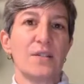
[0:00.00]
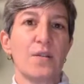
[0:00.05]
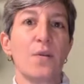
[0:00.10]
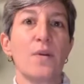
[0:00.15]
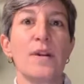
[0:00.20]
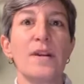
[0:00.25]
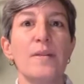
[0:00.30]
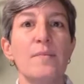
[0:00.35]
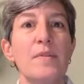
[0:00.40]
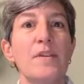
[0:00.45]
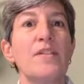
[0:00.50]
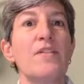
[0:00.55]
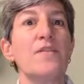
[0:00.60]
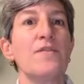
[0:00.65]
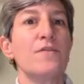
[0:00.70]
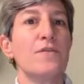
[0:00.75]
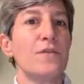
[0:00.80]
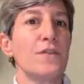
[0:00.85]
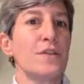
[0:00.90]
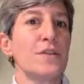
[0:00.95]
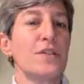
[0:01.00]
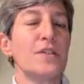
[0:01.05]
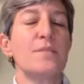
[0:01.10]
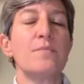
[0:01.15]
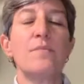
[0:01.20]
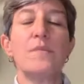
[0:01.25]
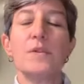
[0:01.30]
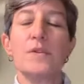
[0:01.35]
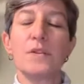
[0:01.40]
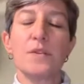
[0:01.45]
going to be the first
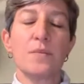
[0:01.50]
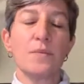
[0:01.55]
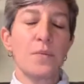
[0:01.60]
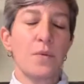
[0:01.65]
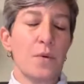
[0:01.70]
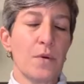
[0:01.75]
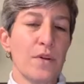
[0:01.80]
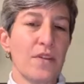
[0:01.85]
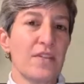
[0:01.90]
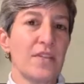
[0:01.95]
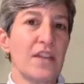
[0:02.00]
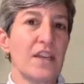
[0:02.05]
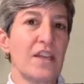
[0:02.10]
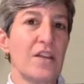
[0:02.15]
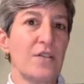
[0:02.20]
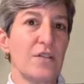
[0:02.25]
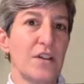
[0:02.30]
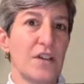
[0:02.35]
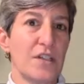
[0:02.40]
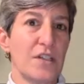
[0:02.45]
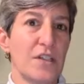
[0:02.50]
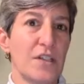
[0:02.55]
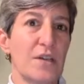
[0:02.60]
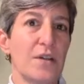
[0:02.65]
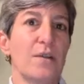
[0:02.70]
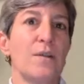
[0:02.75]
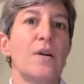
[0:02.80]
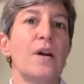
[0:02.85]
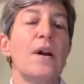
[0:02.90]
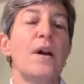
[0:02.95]
most important thing you can
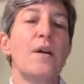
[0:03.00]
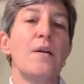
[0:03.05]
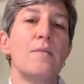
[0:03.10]
do